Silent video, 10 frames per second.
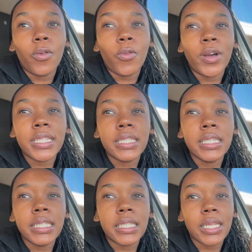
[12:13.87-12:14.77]
what's
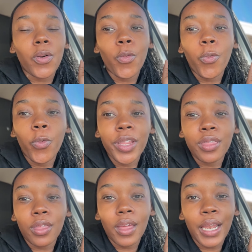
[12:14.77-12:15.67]
this,
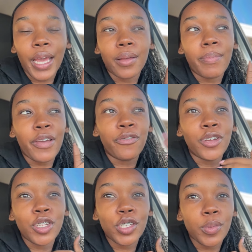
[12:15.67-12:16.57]
with like my
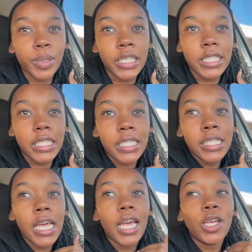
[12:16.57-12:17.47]
furniture pieces.